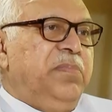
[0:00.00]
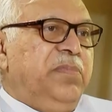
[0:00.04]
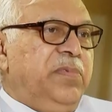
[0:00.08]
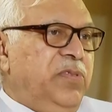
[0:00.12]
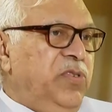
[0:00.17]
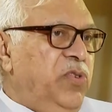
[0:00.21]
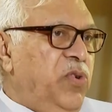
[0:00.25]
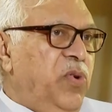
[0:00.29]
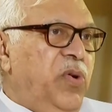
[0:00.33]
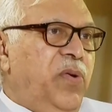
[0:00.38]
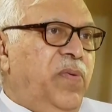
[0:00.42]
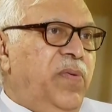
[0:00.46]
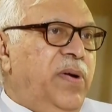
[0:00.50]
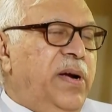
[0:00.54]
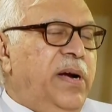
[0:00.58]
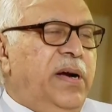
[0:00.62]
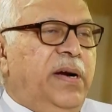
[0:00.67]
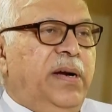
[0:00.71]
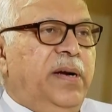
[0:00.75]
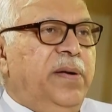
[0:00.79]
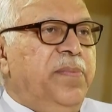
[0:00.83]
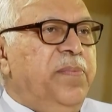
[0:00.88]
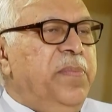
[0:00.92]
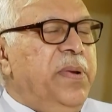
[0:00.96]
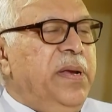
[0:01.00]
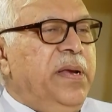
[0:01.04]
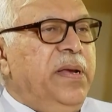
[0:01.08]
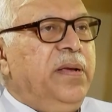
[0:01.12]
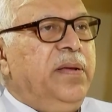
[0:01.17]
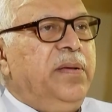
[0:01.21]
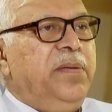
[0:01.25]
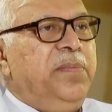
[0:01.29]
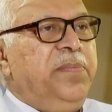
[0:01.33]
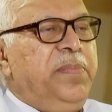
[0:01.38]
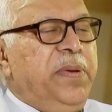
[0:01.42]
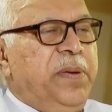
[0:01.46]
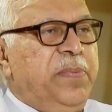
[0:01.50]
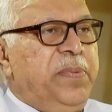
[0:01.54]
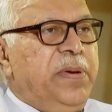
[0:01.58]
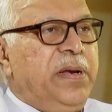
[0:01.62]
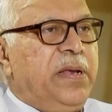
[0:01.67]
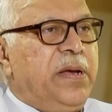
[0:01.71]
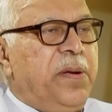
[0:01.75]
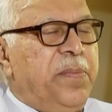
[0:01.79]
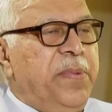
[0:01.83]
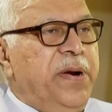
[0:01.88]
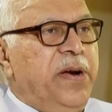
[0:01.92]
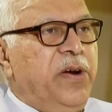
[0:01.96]
you have heard many people
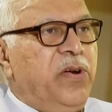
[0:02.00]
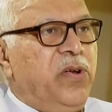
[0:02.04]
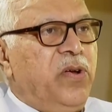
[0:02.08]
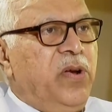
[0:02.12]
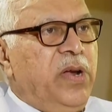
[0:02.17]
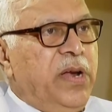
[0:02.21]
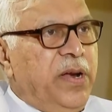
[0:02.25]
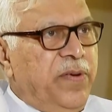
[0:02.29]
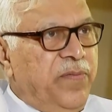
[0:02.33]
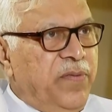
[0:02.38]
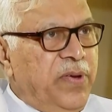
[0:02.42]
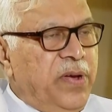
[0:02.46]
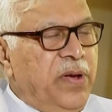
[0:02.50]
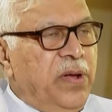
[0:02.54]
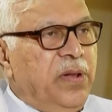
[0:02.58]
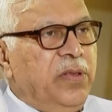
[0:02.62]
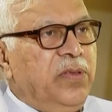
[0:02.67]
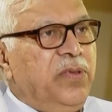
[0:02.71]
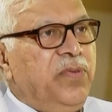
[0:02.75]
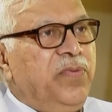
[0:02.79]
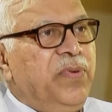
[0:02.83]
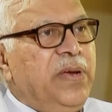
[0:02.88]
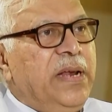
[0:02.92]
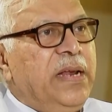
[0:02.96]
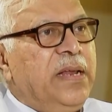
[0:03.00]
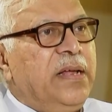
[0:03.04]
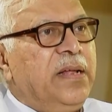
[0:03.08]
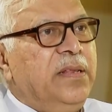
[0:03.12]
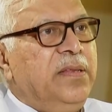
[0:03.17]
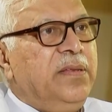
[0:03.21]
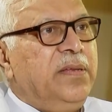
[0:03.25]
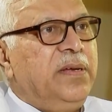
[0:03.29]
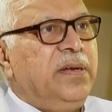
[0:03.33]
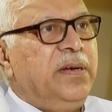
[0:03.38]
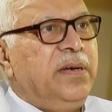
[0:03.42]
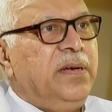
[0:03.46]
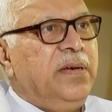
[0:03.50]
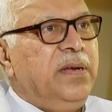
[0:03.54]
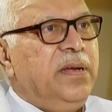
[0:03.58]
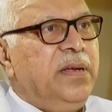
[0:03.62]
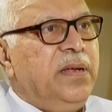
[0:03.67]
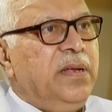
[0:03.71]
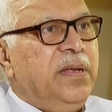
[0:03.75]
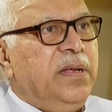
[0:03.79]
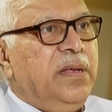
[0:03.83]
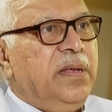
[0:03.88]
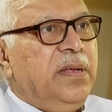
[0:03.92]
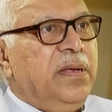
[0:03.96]
comment on, and we also feel concerned.
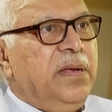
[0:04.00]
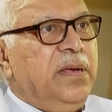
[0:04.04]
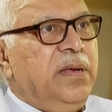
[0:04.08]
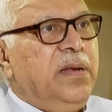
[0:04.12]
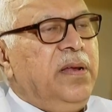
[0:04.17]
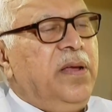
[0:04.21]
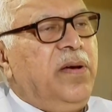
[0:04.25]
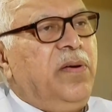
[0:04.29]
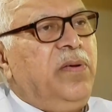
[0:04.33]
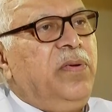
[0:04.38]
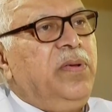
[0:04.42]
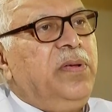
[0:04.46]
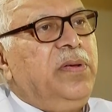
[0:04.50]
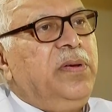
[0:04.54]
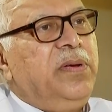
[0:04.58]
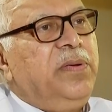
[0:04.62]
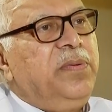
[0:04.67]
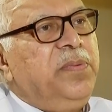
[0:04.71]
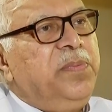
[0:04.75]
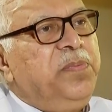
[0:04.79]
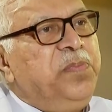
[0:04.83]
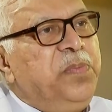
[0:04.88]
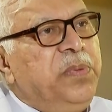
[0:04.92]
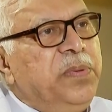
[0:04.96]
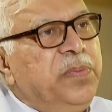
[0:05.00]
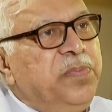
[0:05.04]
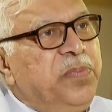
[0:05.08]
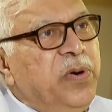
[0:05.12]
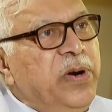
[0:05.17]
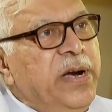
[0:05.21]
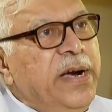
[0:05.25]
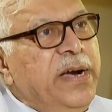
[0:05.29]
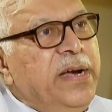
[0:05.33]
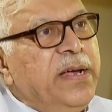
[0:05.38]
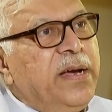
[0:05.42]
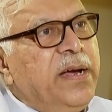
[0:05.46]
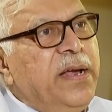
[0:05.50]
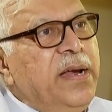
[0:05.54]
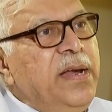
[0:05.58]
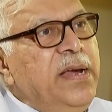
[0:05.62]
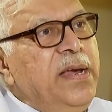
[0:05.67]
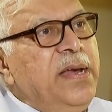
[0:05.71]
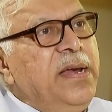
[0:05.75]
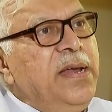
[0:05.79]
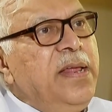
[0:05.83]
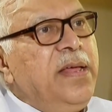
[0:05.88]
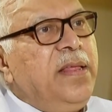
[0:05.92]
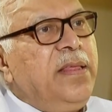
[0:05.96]
Now, political
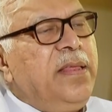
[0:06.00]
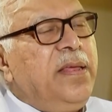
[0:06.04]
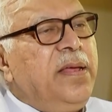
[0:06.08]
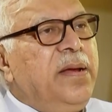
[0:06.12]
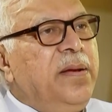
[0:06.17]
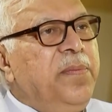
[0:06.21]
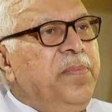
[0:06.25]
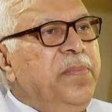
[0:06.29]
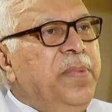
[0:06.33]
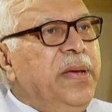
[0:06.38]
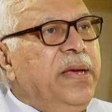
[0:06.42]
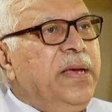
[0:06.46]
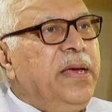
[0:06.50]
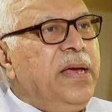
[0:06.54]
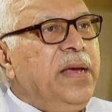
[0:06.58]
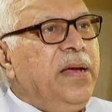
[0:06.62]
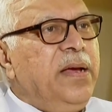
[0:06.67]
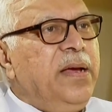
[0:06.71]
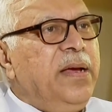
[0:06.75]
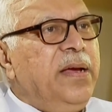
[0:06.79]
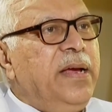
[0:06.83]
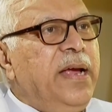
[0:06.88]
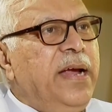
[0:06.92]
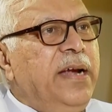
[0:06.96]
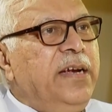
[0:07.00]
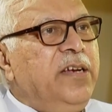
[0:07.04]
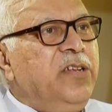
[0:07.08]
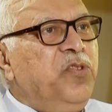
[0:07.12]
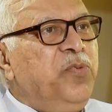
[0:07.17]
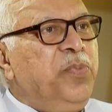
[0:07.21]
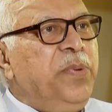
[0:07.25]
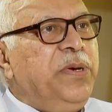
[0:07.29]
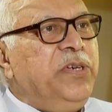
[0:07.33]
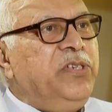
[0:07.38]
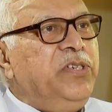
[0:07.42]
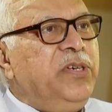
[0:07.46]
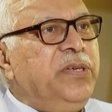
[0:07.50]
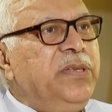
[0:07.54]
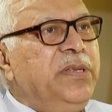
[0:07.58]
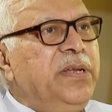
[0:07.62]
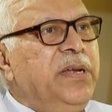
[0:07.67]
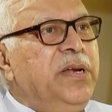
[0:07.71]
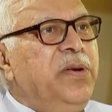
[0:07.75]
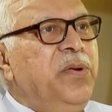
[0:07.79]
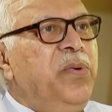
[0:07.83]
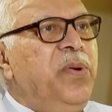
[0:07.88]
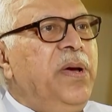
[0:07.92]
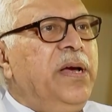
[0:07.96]
leaders are making hate speeches
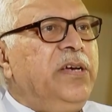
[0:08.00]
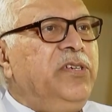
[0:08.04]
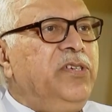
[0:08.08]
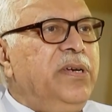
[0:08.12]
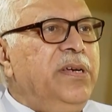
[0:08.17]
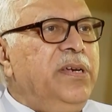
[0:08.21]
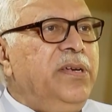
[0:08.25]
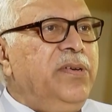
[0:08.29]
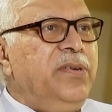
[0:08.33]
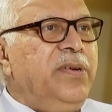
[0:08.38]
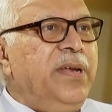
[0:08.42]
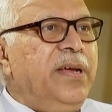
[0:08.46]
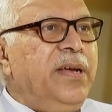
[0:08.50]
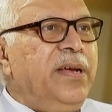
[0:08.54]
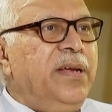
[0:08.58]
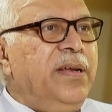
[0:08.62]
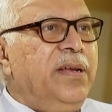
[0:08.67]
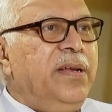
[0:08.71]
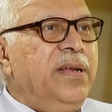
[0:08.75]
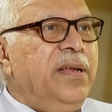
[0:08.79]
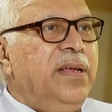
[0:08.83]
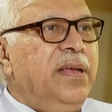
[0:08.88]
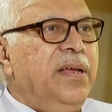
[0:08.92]
and no action is taken.